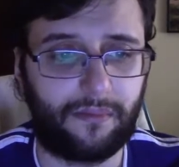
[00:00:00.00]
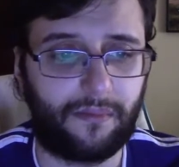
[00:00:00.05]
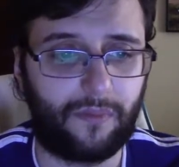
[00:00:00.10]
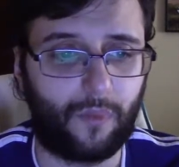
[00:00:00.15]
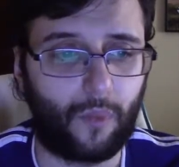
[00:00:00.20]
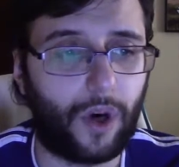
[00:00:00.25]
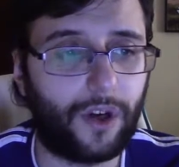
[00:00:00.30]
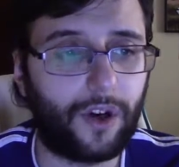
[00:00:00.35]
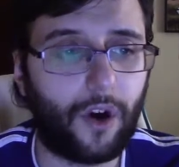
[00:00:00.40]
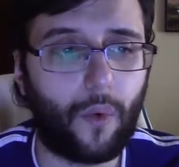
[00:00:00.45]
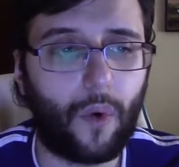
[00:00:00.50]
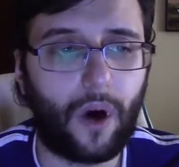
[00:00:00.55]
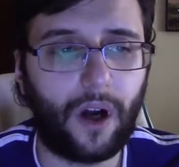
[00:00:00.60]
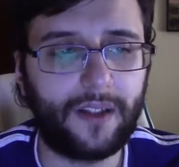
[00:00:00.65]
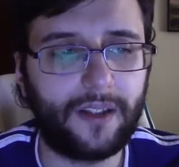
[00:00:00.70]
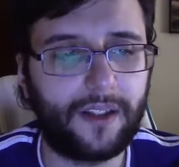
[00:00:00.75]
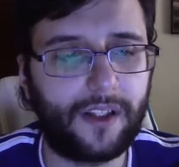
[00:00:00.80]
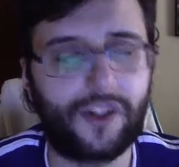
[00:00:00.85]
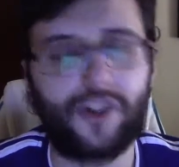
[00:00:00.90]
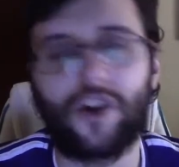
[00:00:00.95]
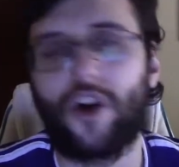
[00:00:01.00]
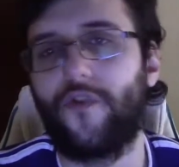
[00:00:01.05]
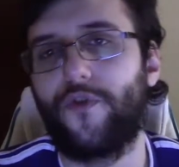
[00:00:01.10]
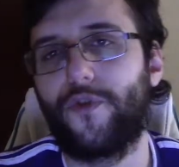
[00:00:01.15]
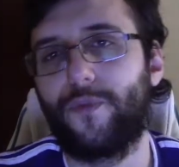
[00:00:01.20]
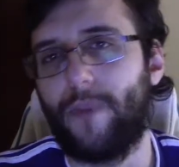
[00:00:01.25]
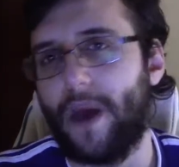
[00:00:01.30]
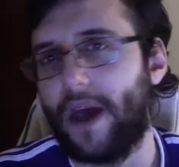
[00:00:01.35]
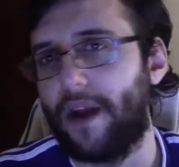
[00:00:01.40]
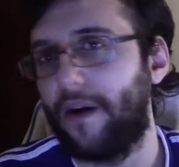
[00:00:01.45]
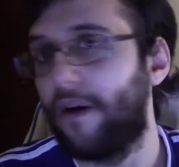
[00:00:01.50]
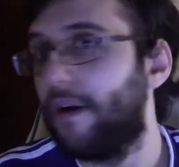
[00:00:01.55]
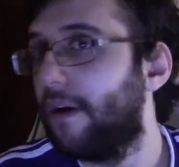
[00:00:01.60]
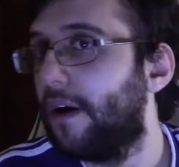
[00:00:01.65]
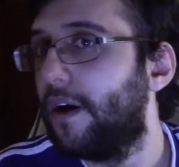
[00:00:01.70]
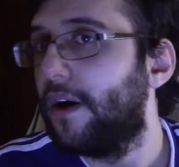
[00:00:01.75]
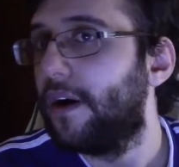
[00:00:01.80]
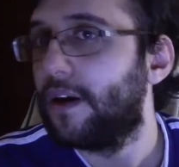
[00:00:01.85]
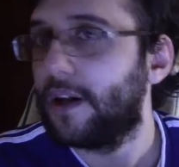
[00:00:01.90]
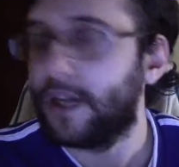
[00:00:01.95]
101 deserves better.
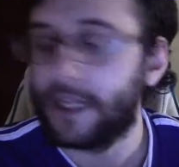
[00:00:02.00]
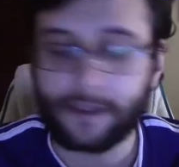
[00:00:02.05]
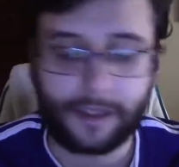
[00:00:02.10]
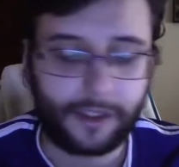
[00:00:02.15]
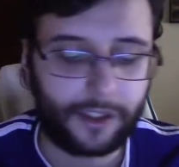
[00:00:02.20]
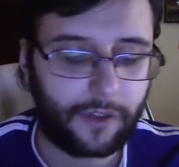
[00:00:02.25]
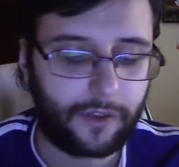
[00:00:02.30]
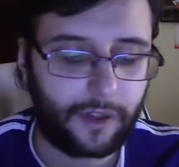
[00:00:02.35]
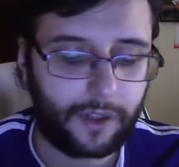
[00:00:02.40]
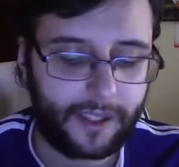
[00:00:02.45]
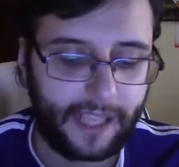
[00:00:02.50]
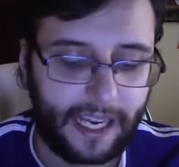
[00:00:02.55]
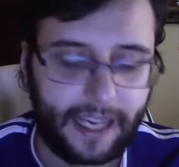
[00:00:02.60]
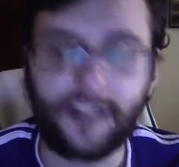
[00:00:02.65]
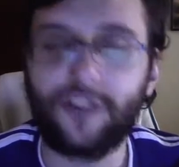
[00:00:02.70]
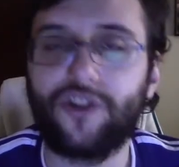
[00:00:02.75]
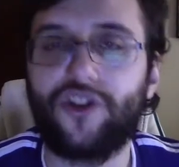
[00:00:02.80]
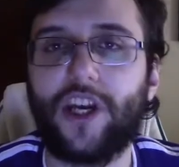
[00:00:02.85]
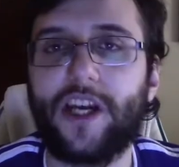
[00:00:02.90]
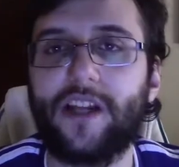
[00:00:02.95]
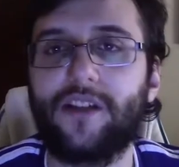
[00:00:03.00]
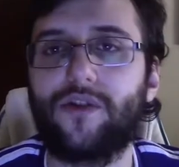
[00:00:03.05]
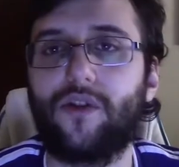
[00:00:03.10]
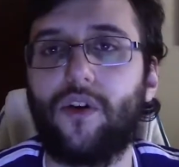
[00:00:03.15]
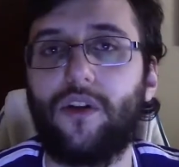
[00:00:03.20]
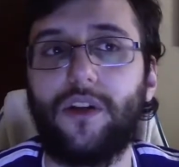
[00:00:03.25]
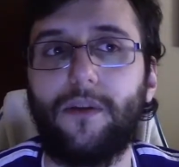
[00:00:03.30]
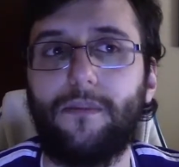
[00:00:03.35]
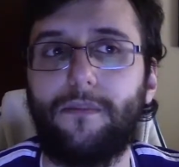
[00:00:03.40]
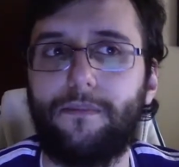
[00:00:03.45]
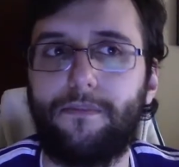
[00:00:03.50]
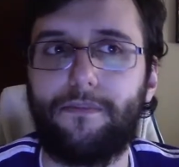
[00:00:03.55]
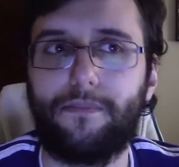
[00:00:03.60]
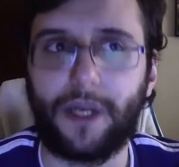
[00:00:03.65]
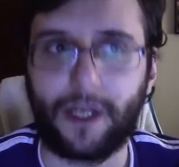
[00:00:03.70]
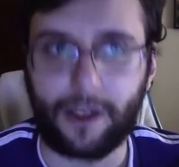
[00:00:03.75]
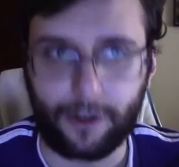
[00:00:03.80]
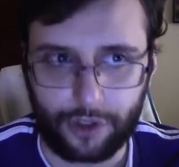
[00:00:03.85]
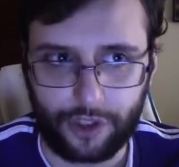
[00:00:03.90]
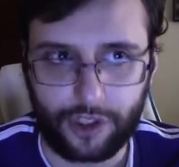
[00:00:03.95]
it deserves a second chance on a
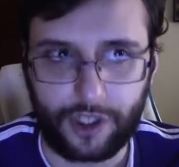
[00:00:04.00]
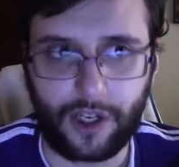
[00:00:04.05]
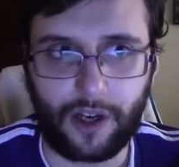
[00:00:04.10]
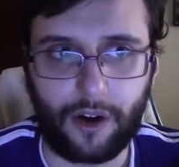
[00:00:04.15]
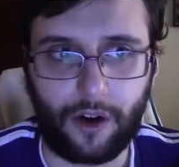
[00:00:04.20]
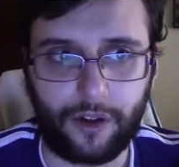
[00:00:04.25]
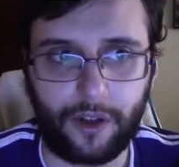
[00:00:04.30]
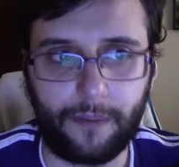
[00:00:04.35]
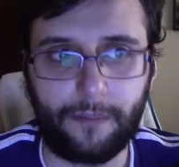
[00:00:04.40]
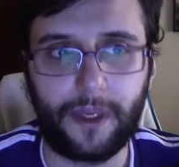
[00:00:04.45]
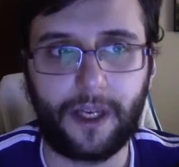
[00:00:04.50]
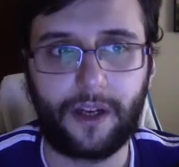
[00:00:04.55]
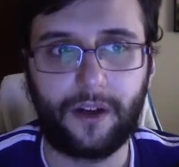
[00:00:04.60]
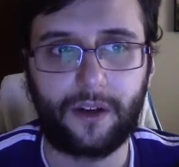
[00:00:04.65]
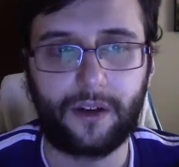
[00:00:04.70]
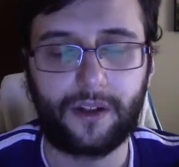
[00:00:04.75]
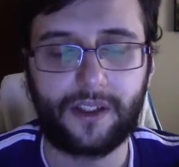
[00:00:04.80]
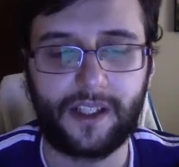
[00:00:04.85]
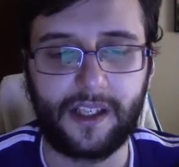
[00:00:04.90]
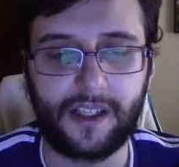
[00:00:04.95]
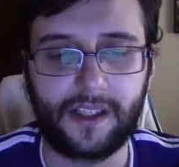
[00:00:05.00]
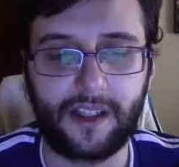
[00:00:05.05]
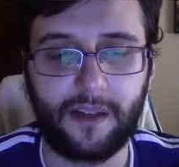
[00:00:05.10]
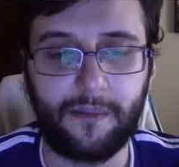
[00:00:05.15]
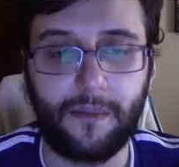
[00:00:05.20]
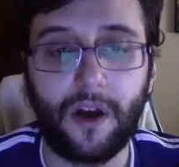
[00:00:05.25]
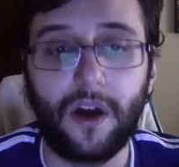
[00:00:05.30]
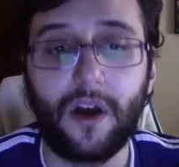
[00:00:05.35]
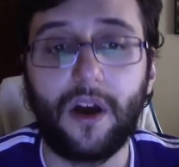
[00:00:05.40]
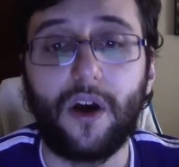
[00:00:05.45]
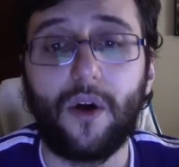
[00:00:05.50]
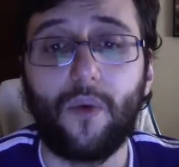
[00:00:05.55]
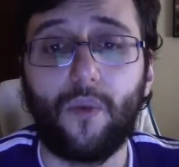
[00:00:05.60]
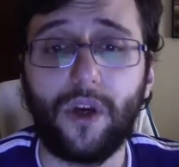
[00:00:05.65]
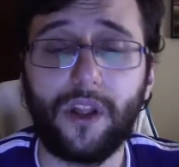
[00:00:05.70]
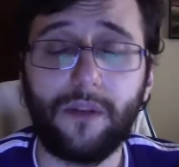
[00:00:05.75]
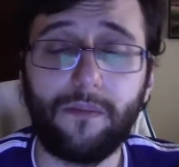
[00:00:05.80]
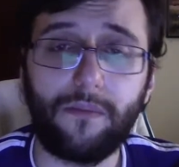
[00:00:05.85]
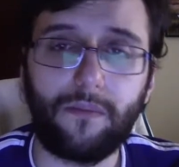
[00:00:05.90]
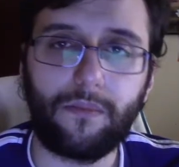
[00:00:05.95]
bigger system,
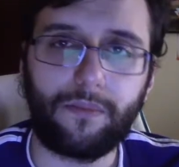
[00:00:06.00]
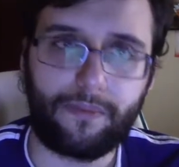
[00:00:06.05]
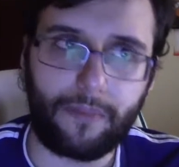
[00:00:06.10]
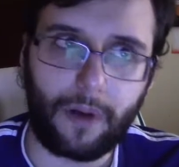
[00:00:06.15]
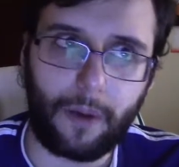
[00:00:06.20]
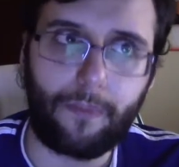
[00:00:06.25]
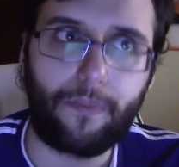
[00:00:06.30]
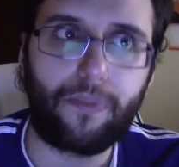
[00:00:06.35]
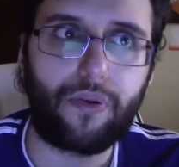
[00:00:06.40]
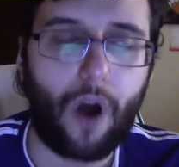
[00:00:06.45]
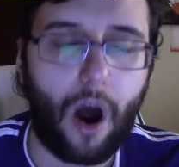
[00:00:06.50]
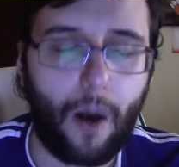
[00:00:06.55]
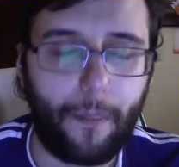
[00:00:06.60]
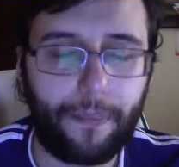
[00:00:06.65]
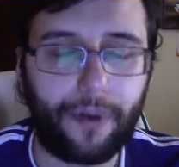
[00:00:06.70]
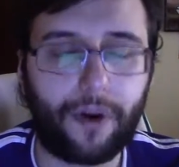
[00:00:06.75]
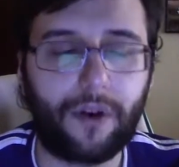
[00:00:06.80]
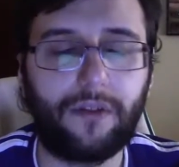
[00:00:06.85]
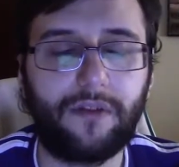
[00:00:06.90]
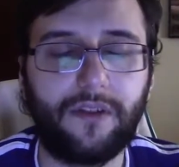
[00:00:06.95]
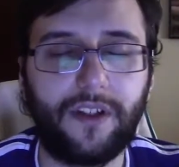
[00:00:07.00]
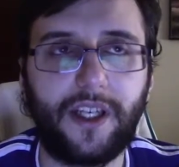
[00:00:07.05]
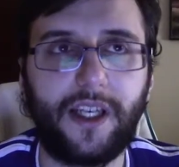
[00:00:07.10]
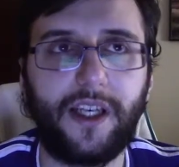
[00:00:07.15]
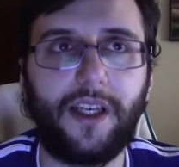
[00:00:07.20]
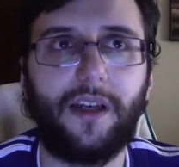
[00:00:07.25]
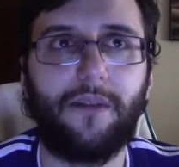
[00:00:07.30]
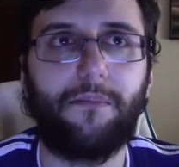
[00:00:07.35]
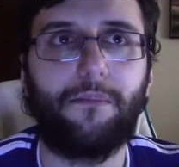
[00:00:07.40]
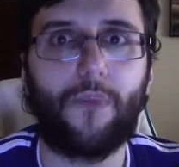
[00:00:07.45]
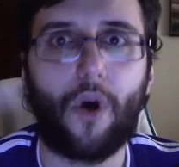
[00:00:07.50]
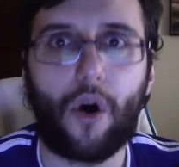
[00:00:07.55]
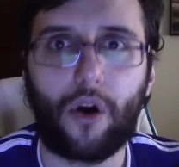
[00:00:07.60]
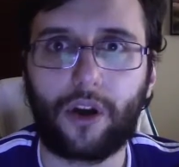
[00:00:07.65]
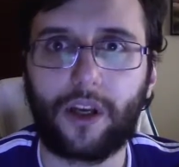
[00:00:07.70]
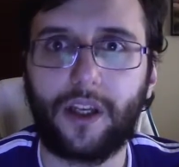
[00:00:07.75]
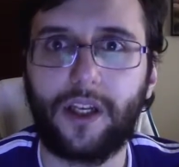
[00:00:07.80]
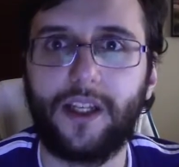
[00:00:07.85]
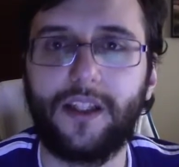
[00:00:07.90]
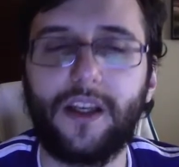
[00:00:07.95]
with a properly
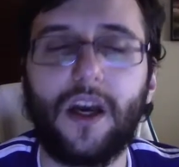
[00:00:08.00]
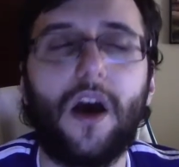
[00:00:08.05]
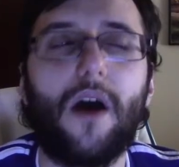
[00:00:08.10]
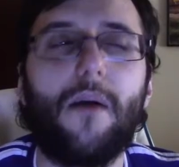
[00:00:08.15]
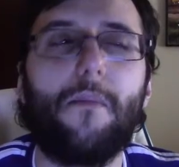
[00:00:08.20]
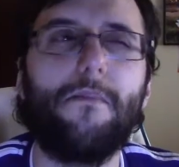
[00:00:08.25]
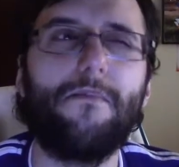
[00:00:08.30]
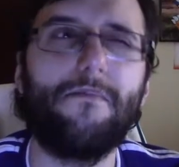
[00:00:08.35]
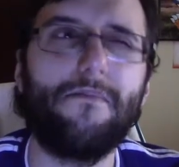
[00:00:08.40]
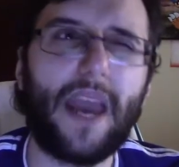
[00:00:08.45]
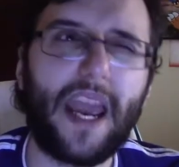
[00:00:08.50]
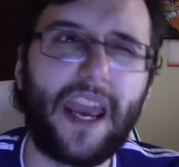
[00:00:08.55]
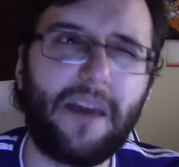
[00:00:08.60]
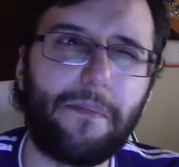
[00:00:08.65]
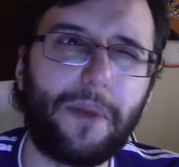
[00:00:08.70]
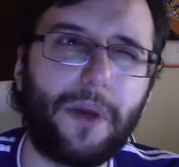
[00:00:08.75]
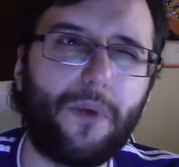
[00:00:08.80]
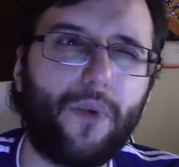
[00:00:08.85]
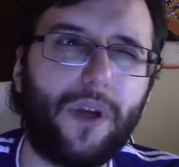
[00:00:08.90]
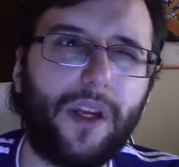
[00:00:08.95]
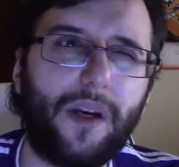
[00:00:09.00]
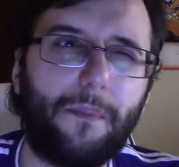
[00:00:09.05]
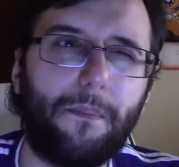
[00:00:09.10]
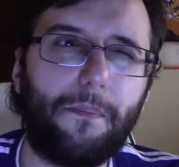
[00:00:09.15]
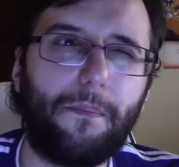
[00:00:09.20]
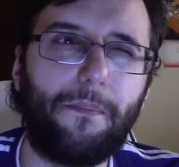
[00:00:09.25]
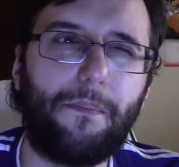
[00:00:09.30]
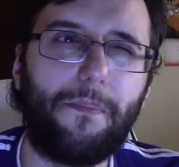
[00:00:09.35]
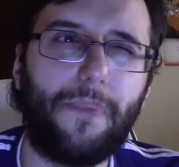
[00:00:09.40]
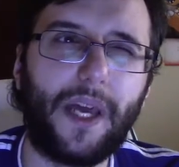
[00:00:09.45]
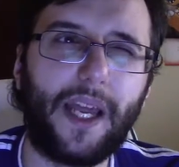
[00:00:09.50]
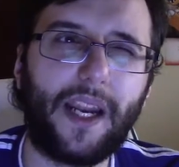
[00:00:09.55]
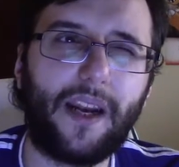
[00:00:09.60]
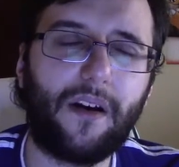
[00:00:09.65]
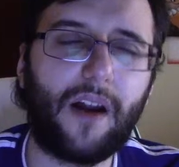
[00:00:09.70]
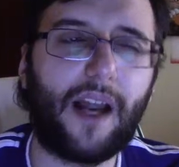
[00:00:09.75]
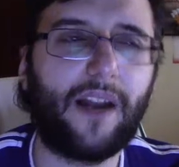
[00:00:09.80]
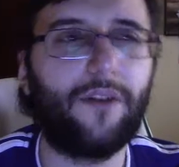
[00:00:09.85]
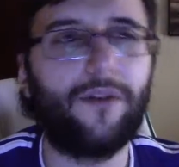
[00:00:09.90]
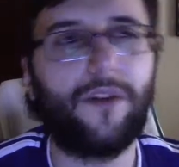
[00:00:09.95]
marketed, maybe with a better,
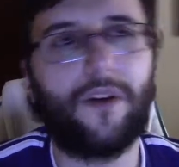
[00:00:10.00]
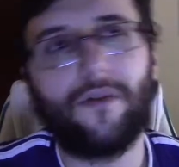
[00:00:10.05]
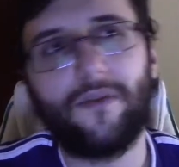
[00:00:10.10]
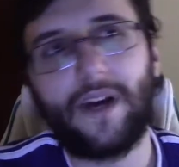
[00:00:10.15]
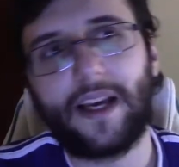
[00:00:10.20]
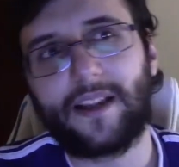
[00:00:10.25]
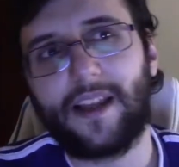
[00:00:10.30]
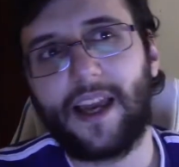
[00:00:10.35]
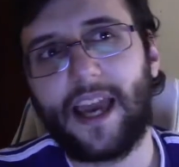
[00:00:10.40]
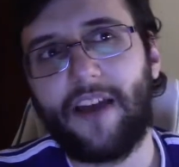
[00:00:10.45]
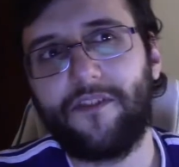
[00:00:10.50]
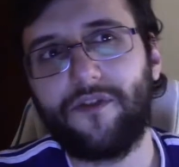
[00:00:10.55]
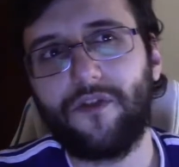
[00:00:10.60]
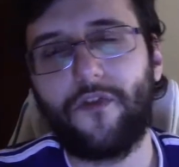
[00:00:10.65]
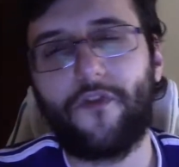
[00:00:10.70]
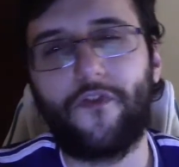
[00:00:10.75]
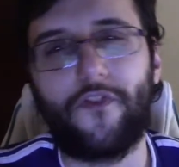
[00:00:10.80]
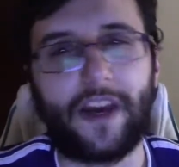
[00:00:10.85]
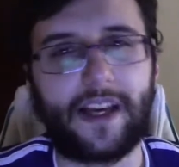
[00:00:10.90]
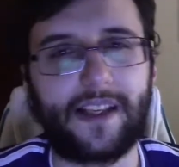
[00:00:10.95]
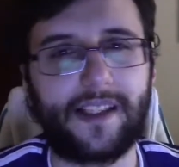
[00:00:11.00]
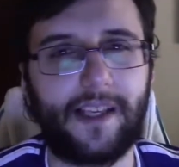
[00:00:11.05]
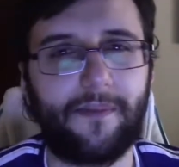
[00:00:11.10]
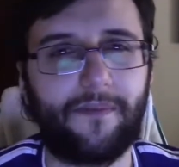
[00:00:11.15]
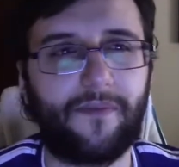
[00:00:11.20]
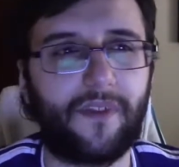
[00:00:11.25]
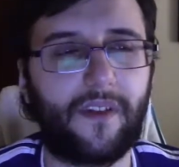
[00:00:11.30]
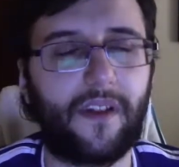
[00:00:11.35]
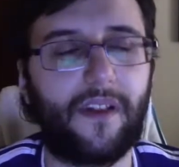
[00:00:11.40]
I don't know, like they have to fix them,